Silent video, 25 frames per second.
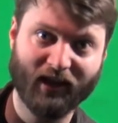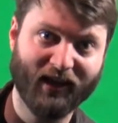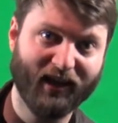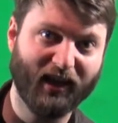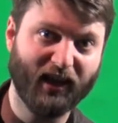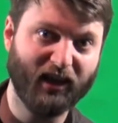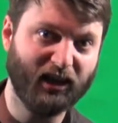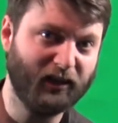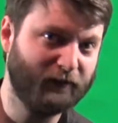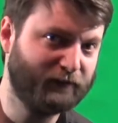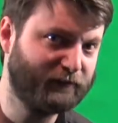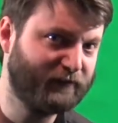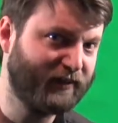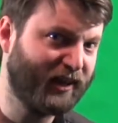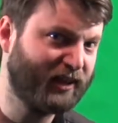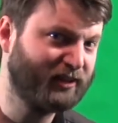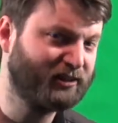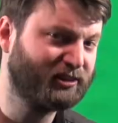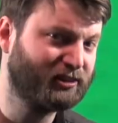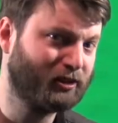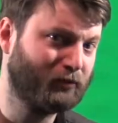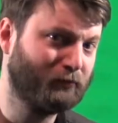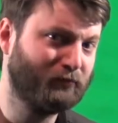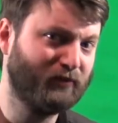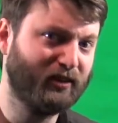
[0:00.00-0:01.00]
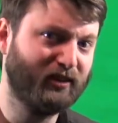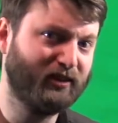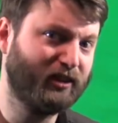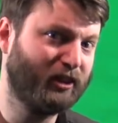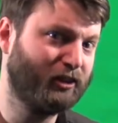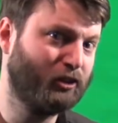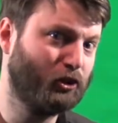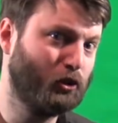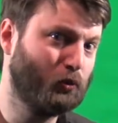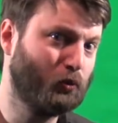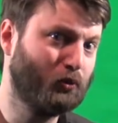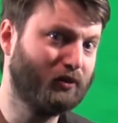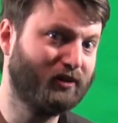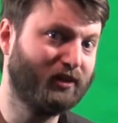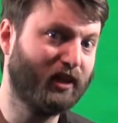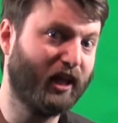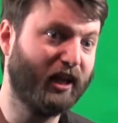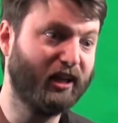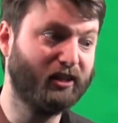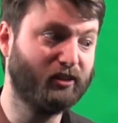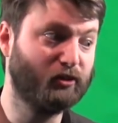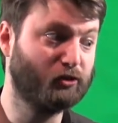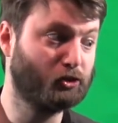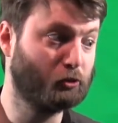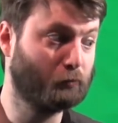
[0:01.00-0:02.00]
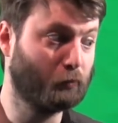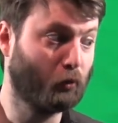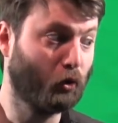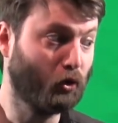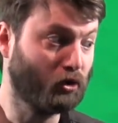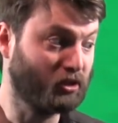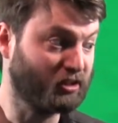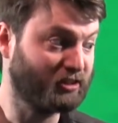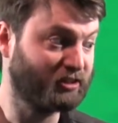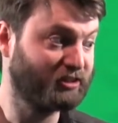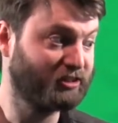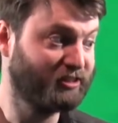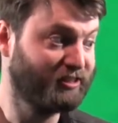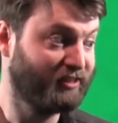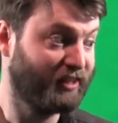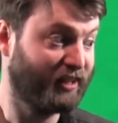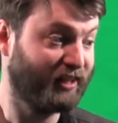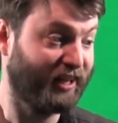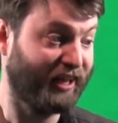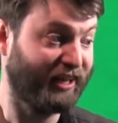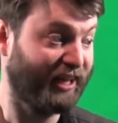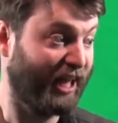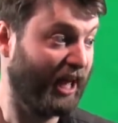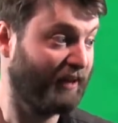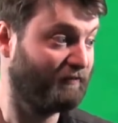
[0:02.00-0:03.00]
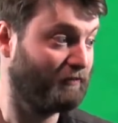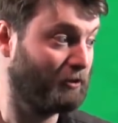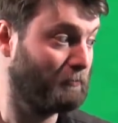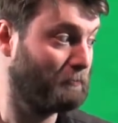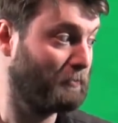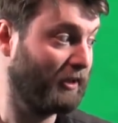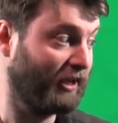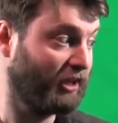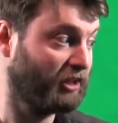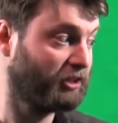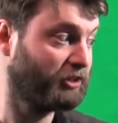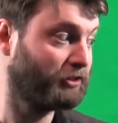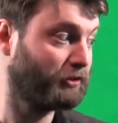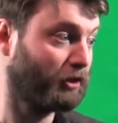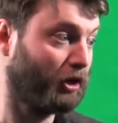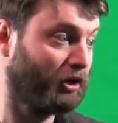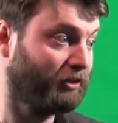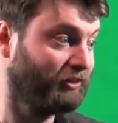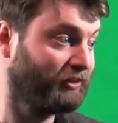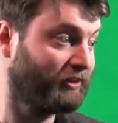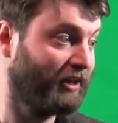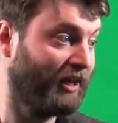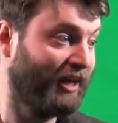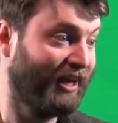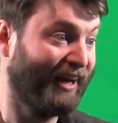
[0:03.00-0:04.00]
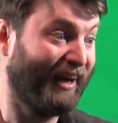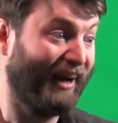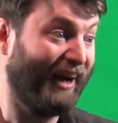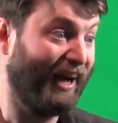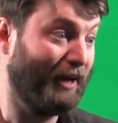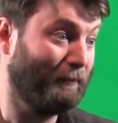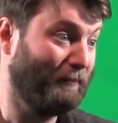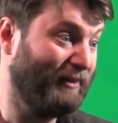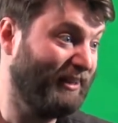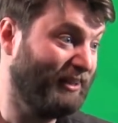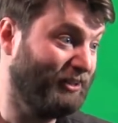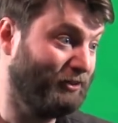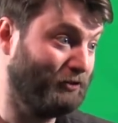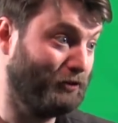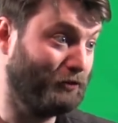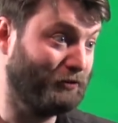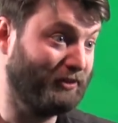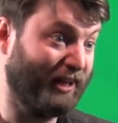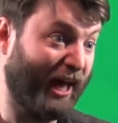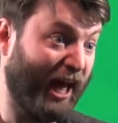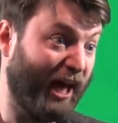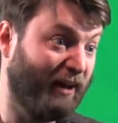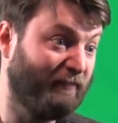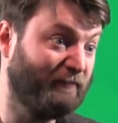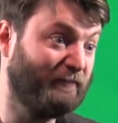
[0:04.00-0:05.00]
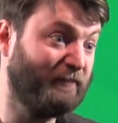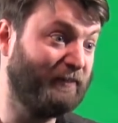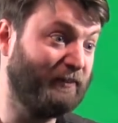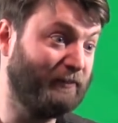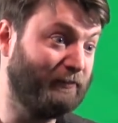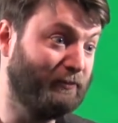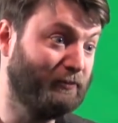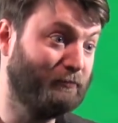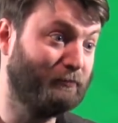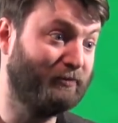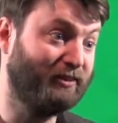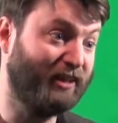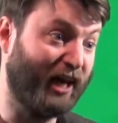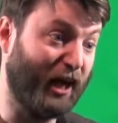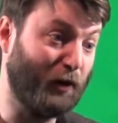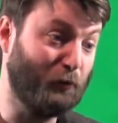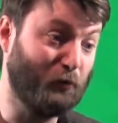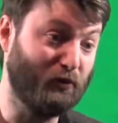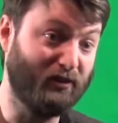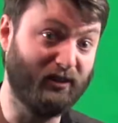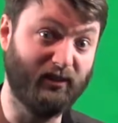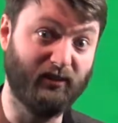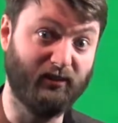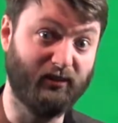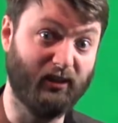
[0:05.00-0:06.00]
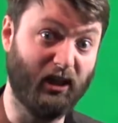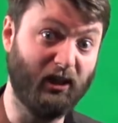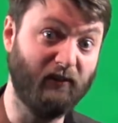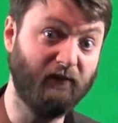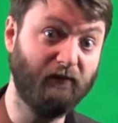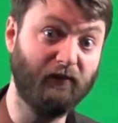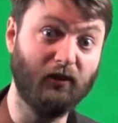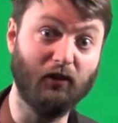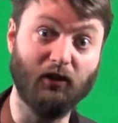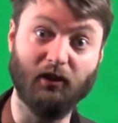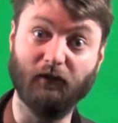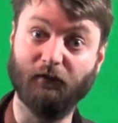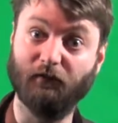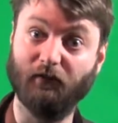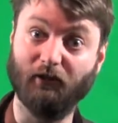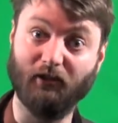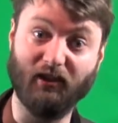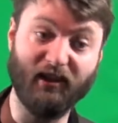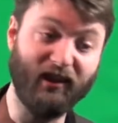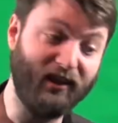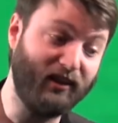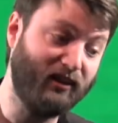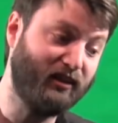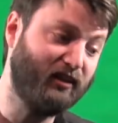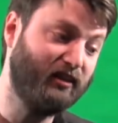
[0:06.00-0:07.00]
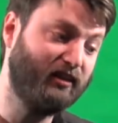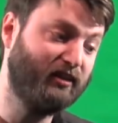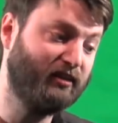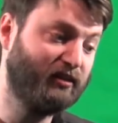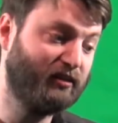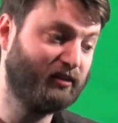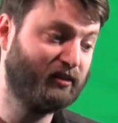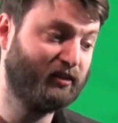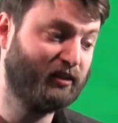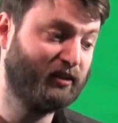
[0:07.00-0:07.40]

And if that's something that you would like to support, then I have a Patreon. I mean, you don't have to, but I would love you if you did.